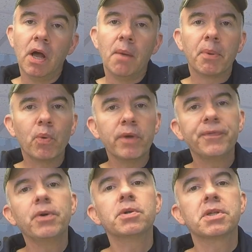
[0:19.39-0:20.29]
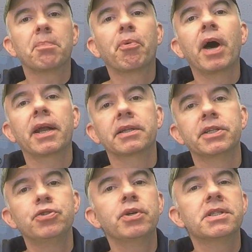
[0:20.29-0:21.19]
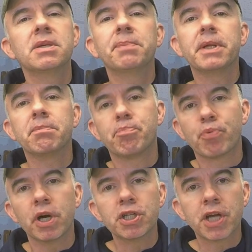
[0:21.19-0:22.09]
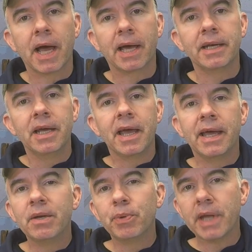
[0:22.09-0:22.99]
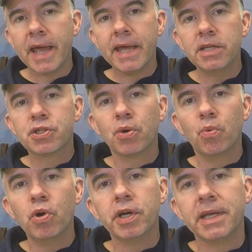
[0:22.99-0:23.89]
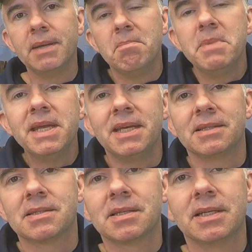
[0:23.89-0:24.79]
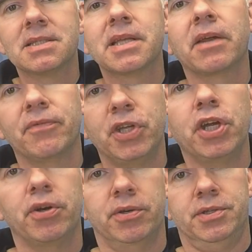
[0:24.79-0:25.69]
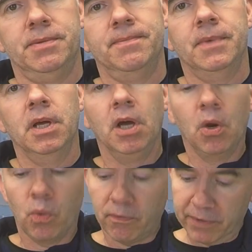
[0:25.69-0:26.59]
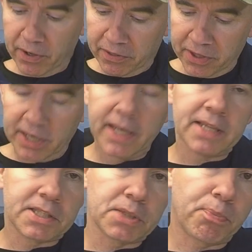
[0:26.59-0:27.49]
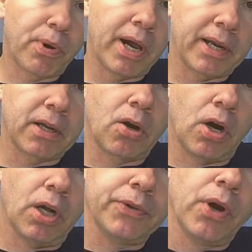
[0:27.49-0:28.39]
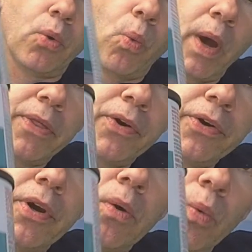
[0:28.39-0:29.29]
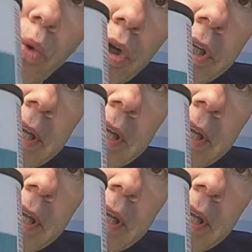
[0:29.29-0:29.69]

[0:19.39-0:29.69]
But what if there was a product that you could simply brush on and it would age the wood in minutes instead of years? Well, Varathane has this product called Weathered Wood